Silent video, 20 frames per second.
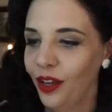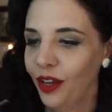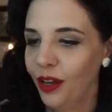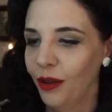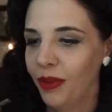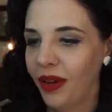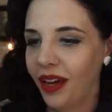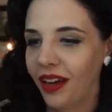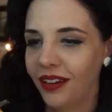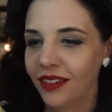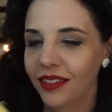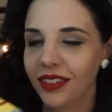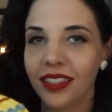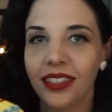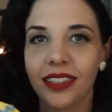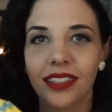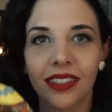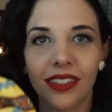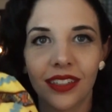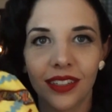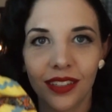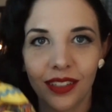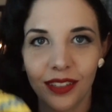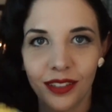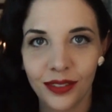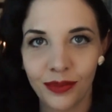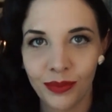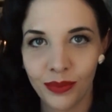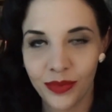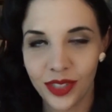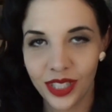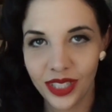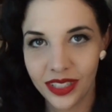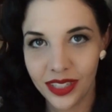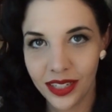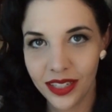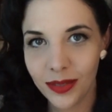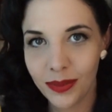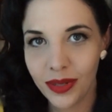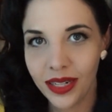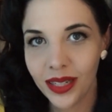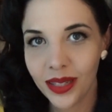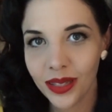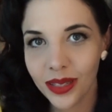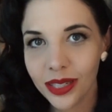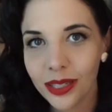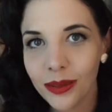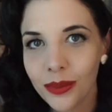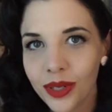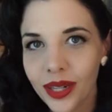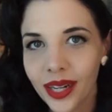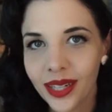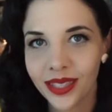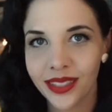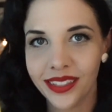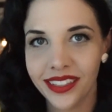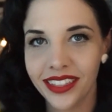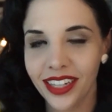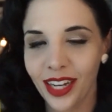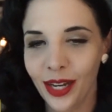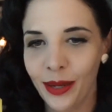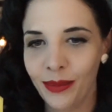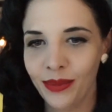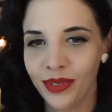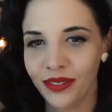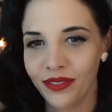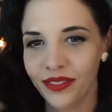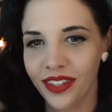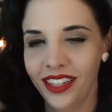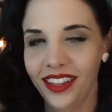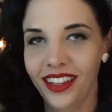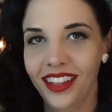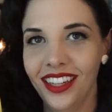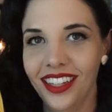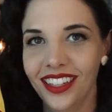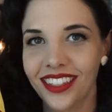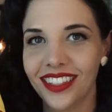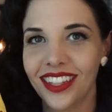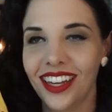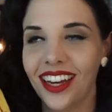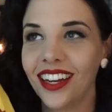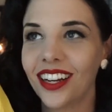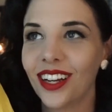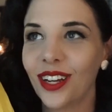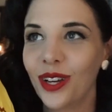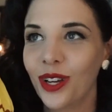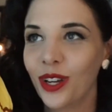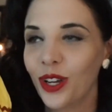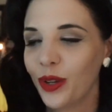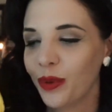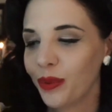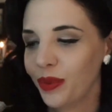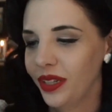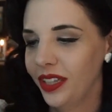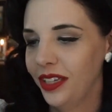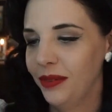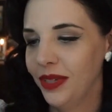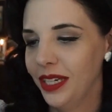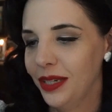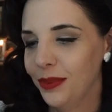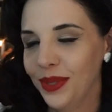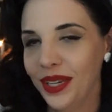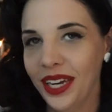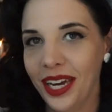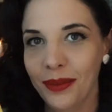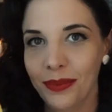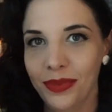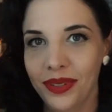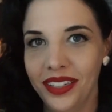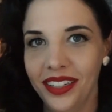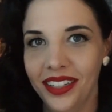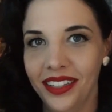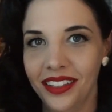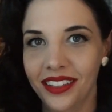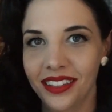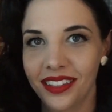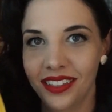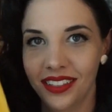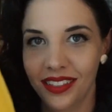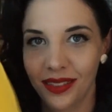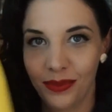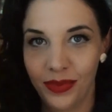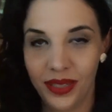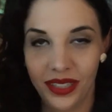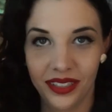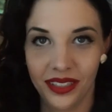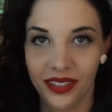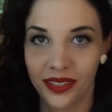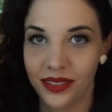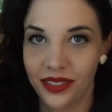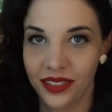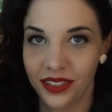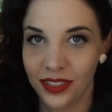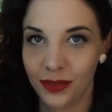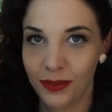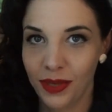about just spending a little more extra time to find things that really make me happy, and this piece is just